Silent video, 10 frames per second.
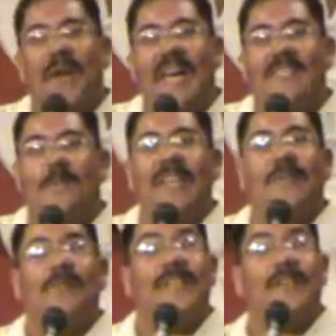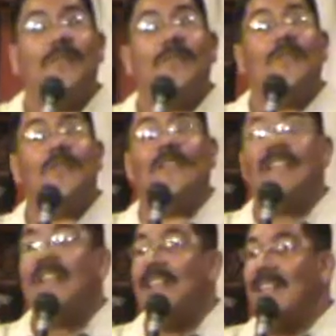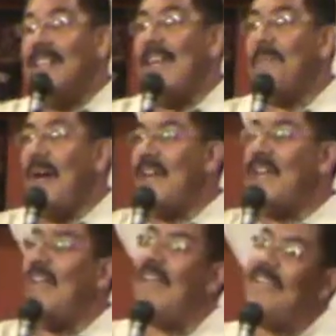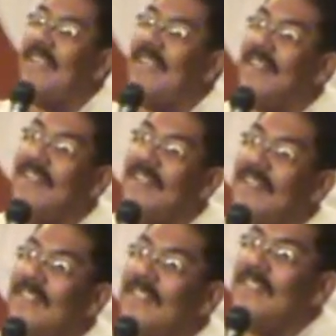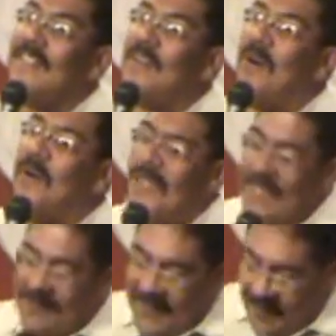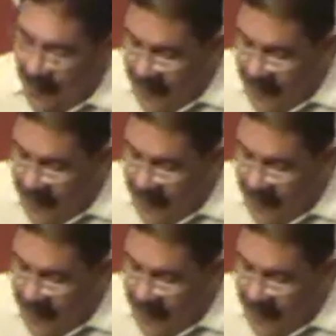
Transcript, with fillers: man's being renewed day by day. So even though